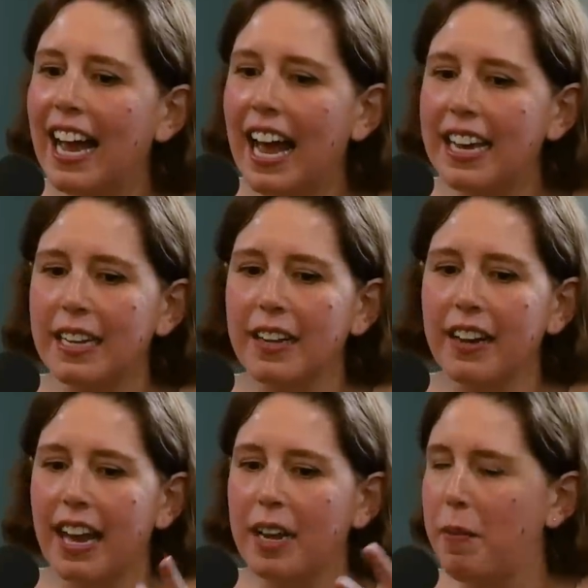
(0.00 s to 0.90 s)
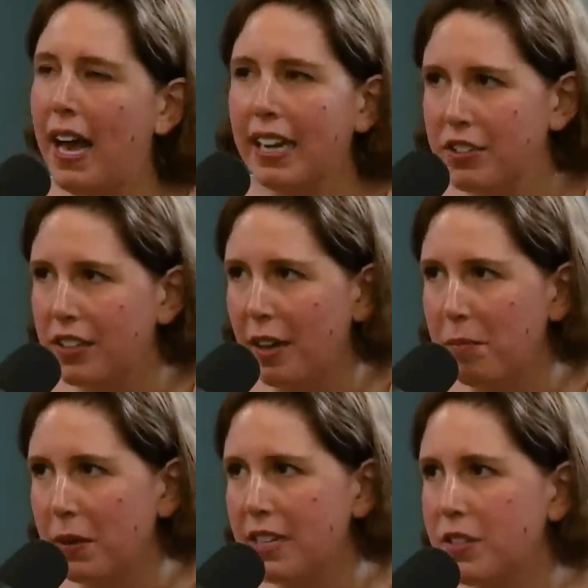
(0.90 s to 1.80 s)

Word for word: had a had a packaging company,